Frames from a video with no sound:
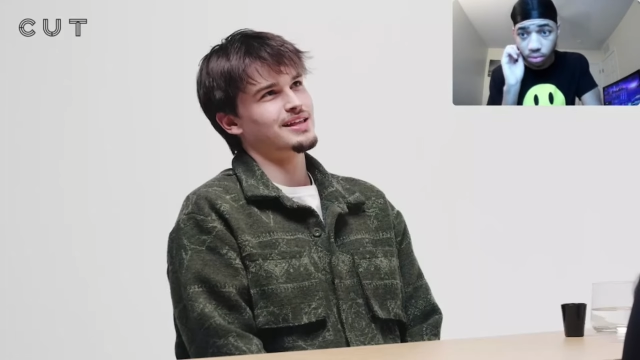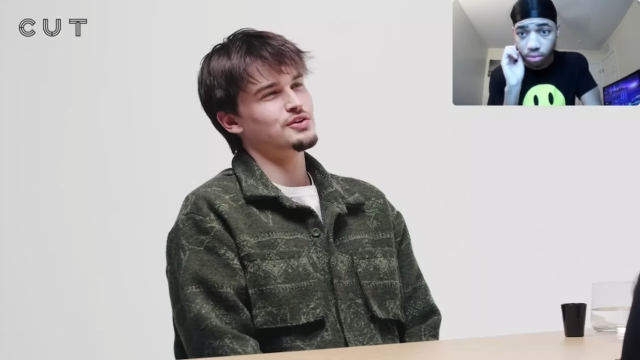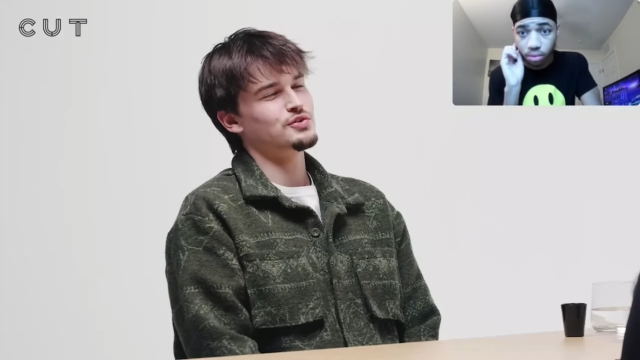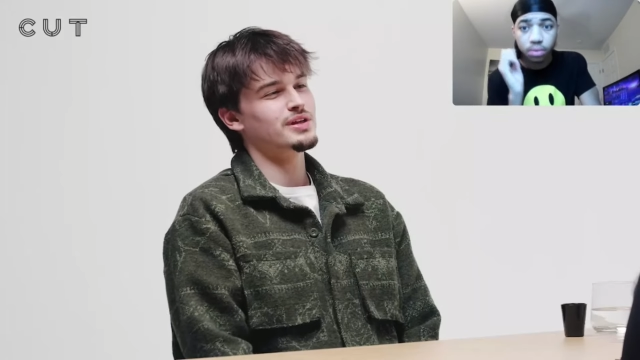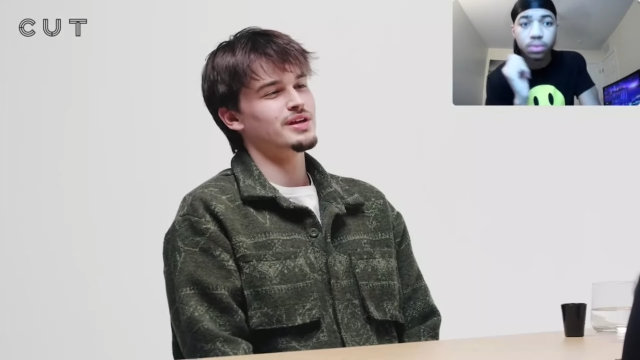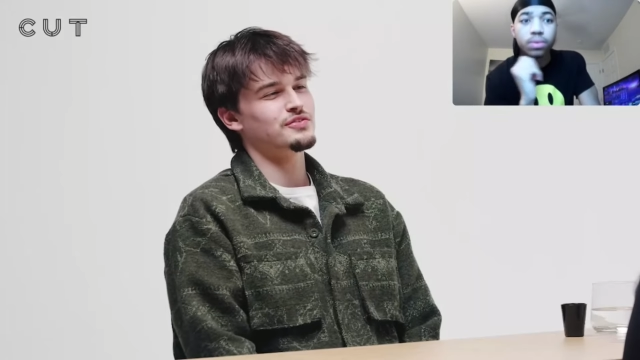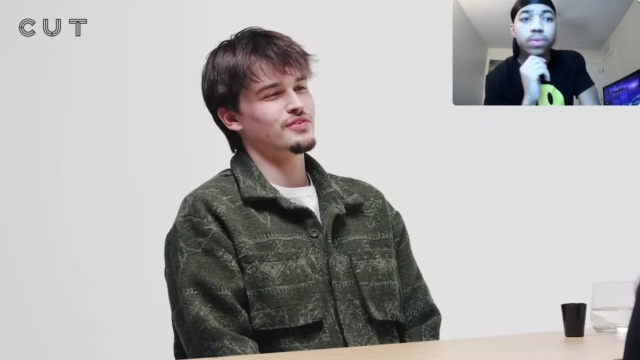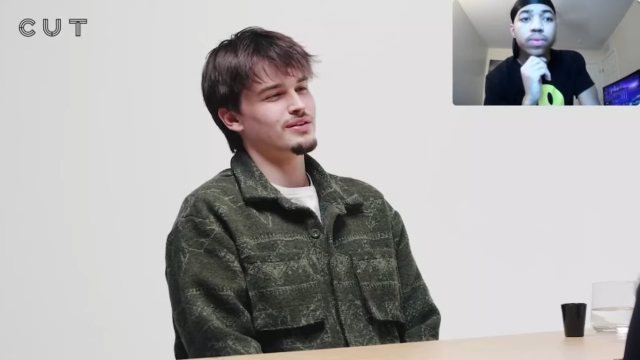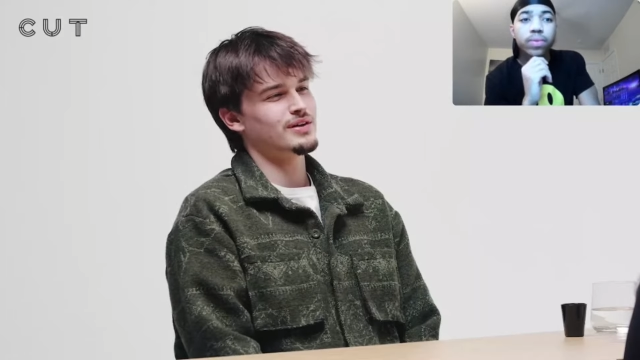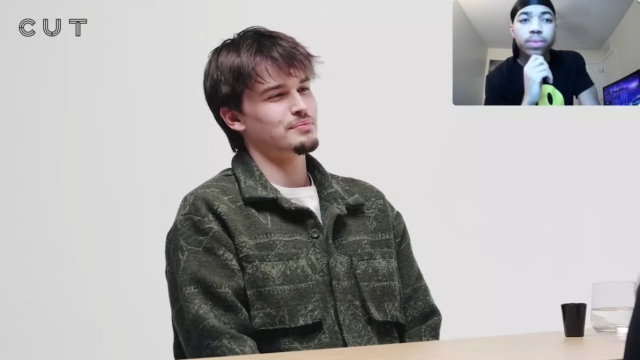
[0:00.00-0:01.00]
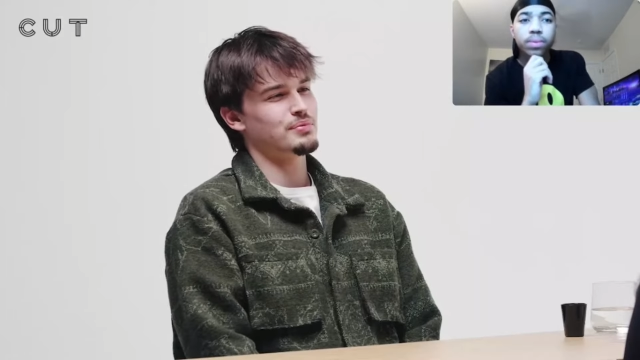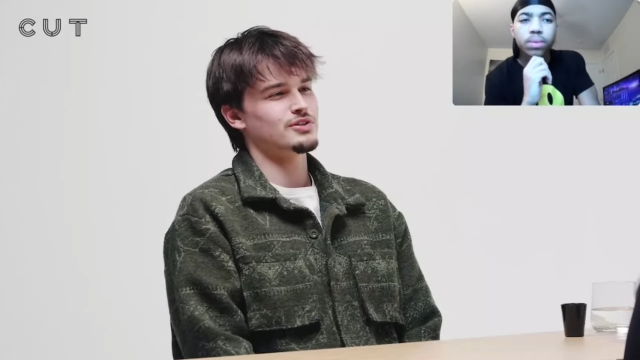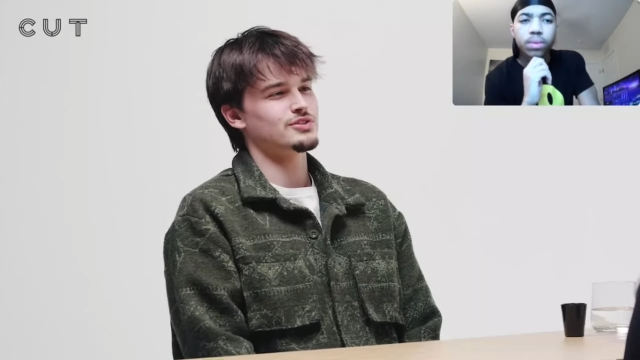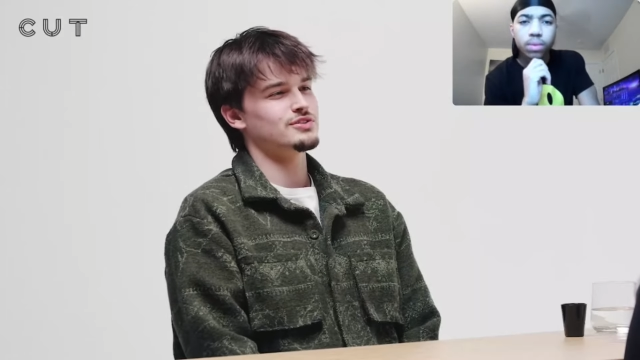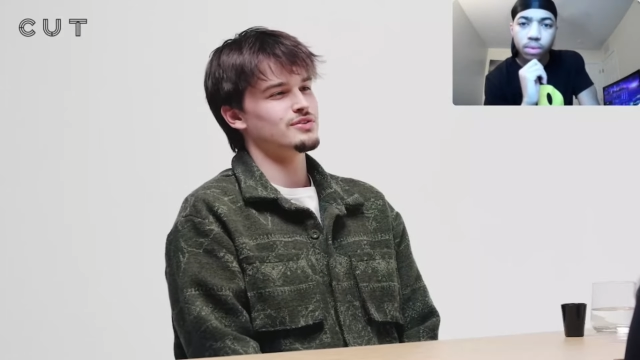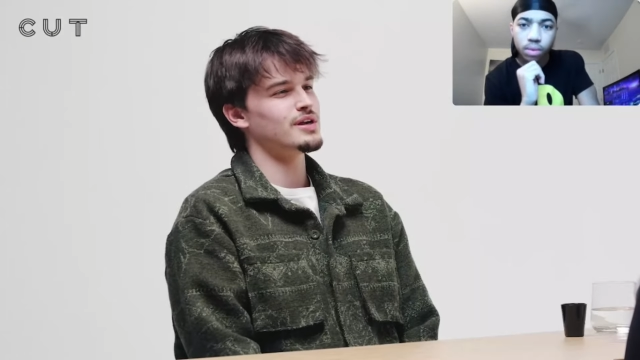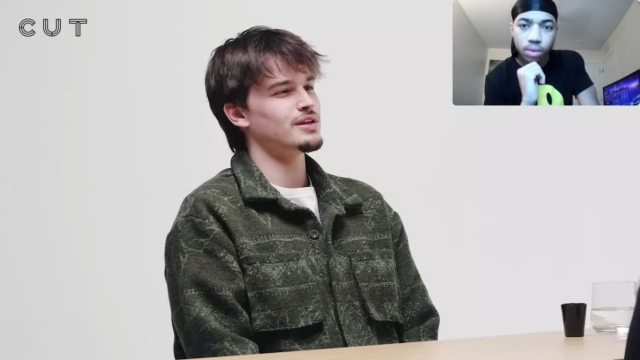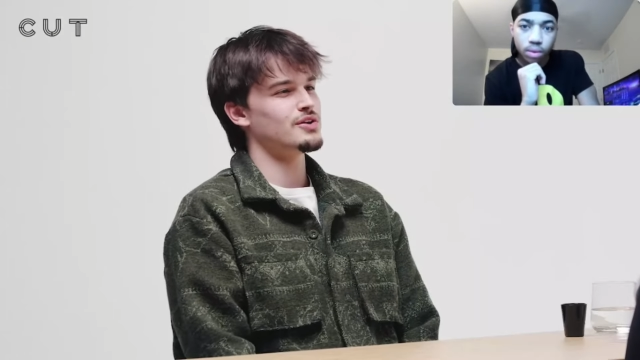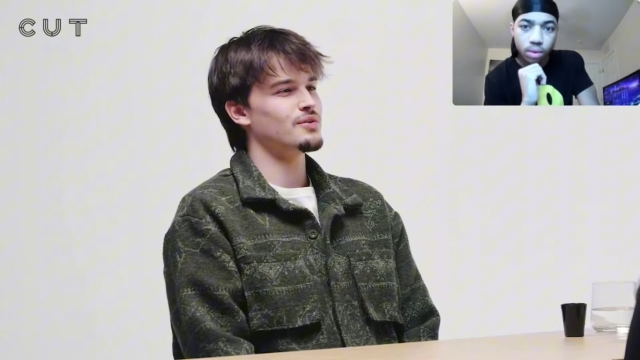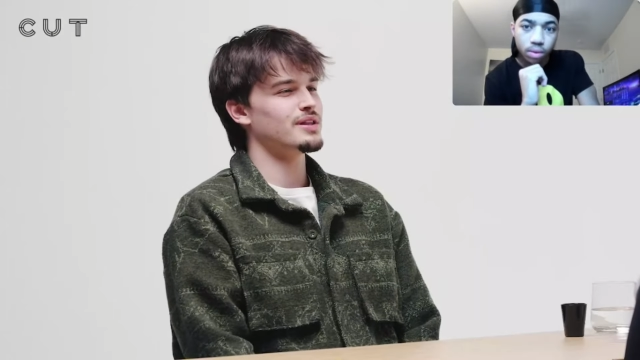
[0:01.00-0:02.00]
Speaker 1: I think you really have to find the right person,
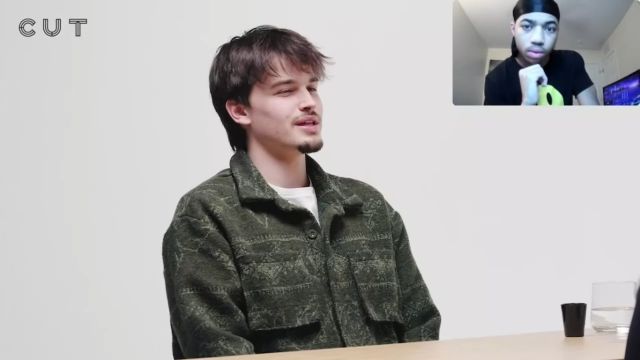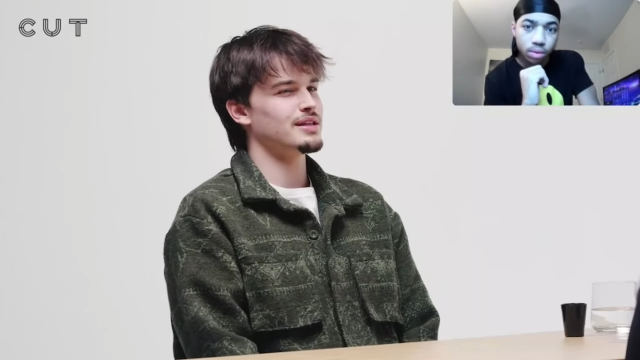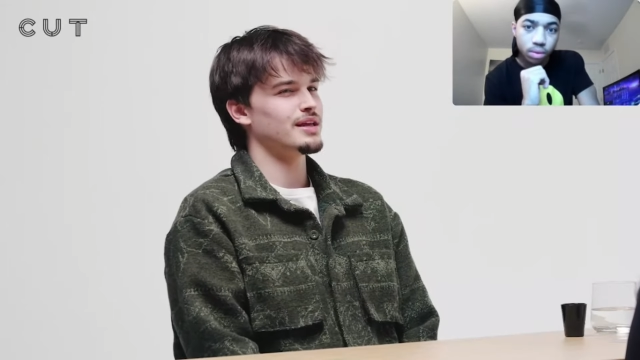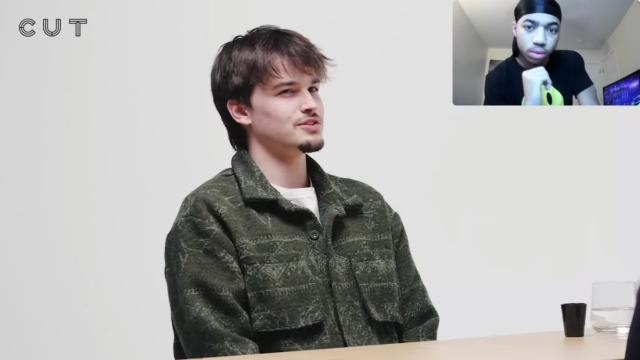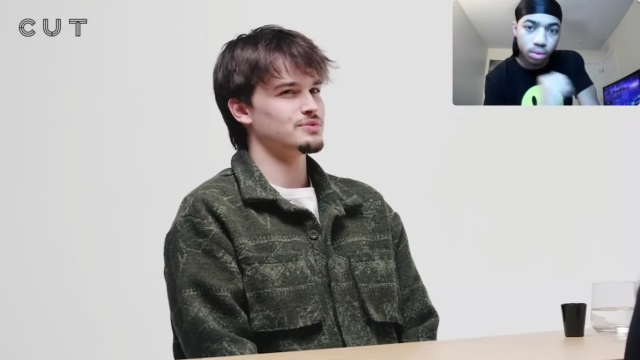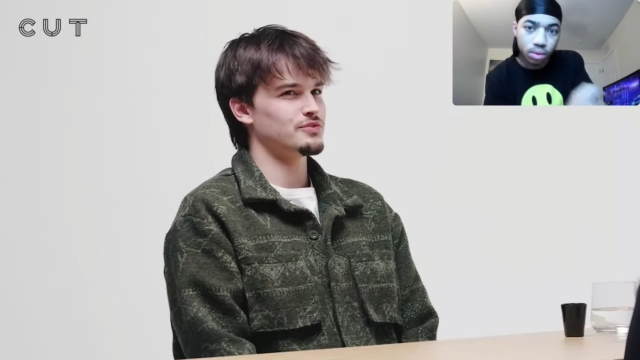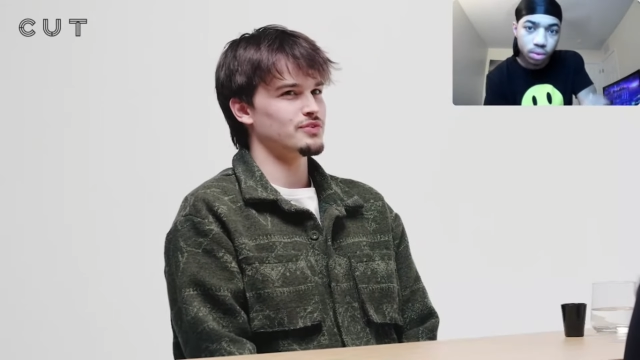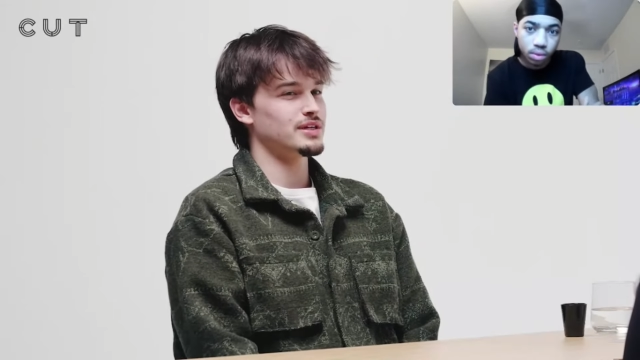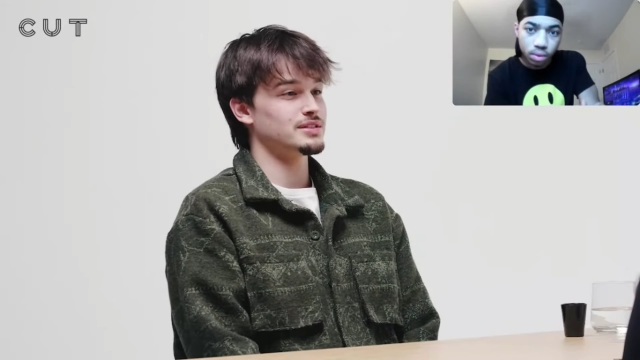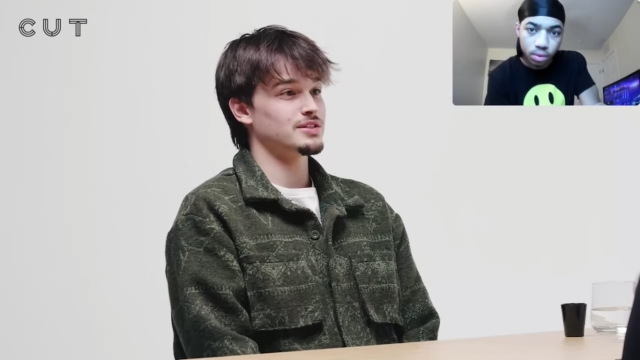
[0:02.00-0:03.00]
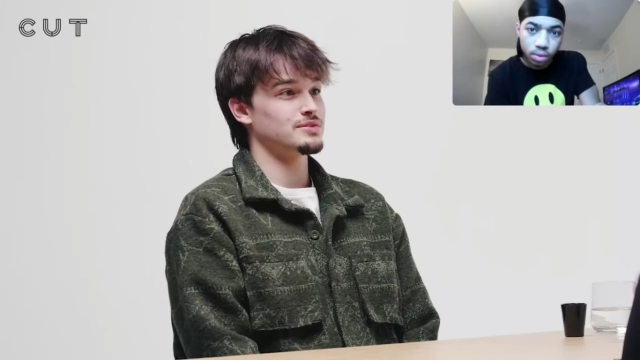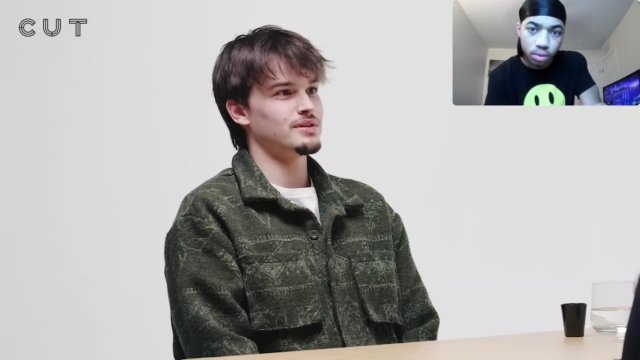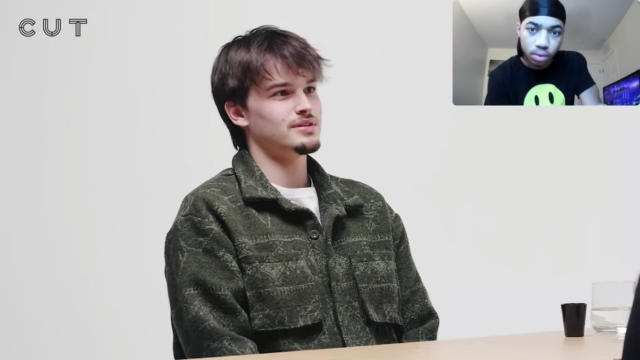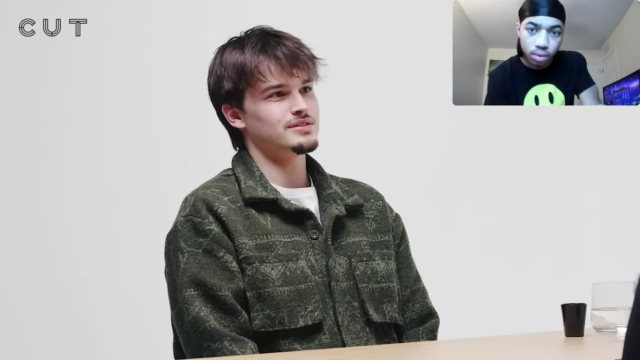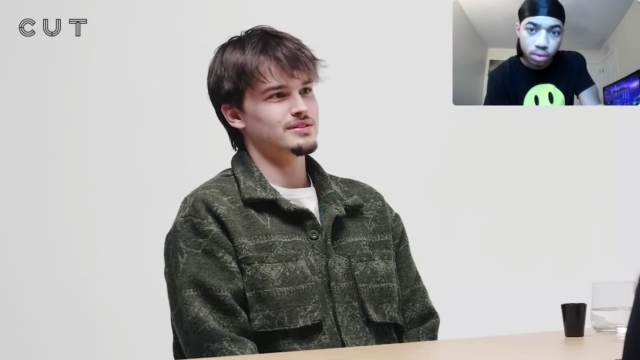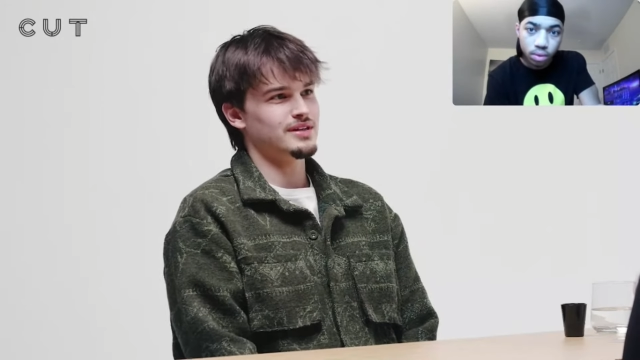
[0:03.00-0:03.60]
right? You don't want to like date someone for like six months